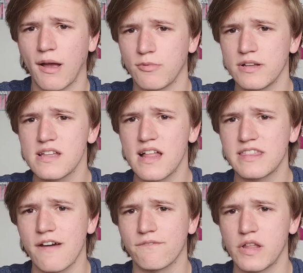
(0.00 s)
I really like
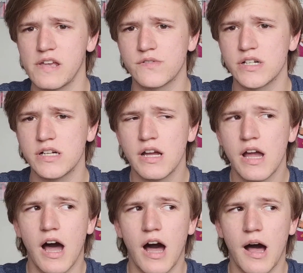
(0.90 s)
that flavor.
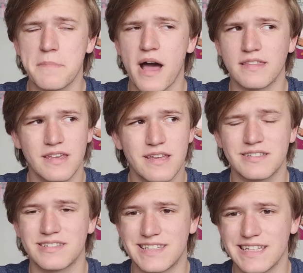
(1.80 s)
I think
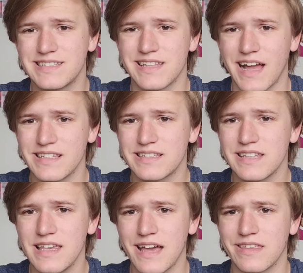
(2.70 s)
it sits
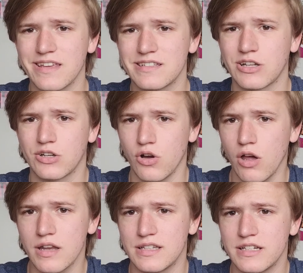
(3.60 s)
nicely. I think it's a
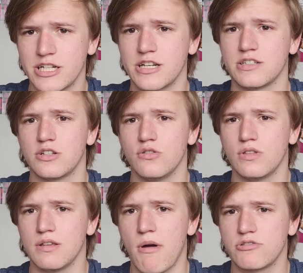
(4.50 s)
good addition to
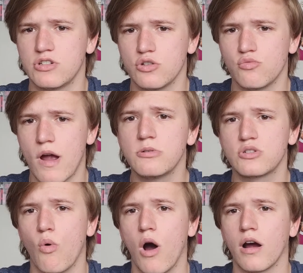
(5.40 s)
the Mountain Dew
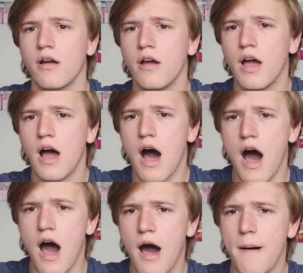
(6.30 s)
repertoire.
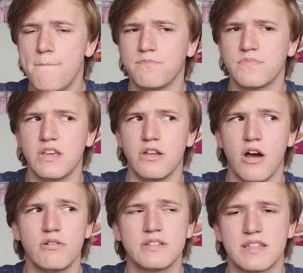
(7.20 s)

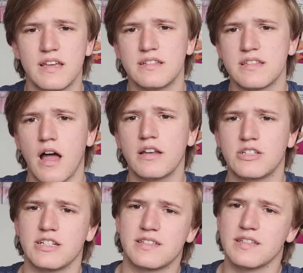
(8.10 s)
It's not
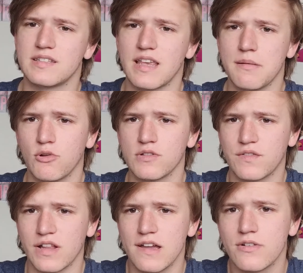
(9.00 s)
just the same old
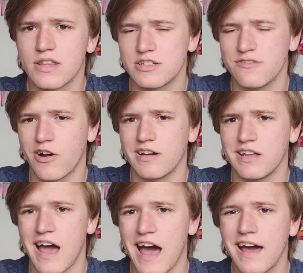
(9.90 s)
flavor that you've
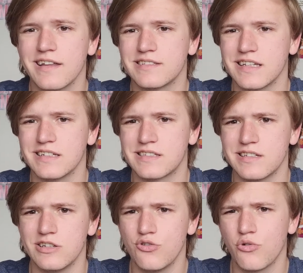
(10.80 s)
already had. It's a
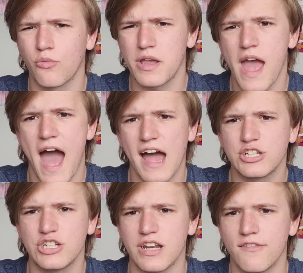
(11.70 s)
new
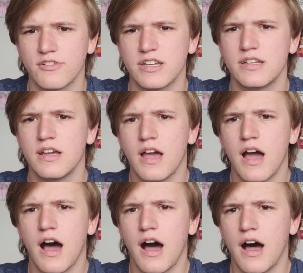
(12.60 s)
rehashing of it.
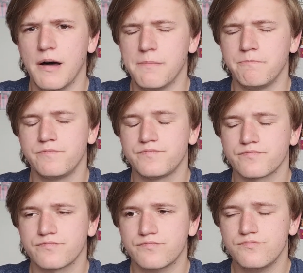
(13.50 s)
And
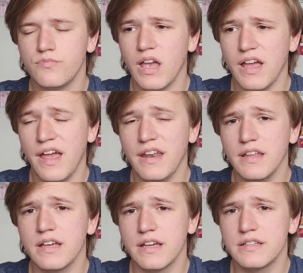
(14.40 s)

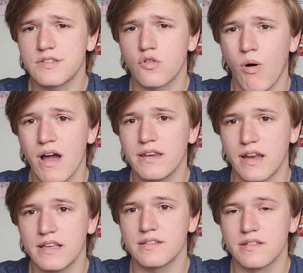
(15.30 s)
it's quite
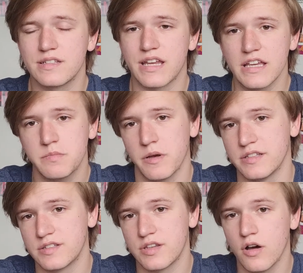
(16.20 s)
nice on the taste
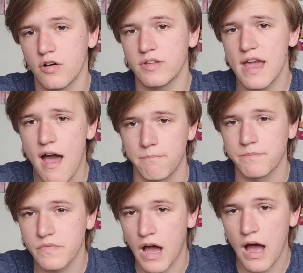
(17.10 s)
buds. So yeah,
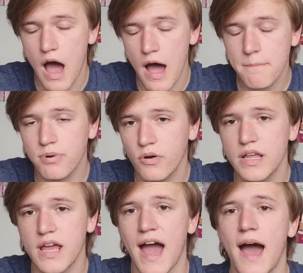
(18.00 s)
I'm
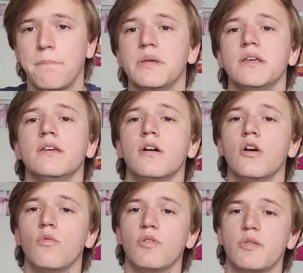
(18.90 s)
pretty happy
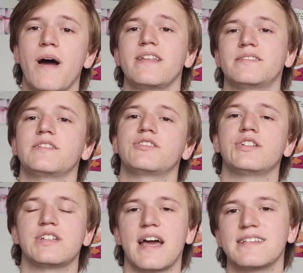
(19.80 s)
with my decision
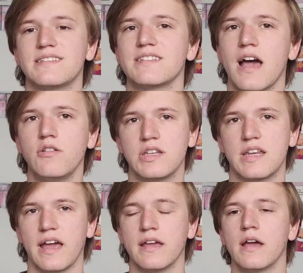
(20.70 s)
to test this out today.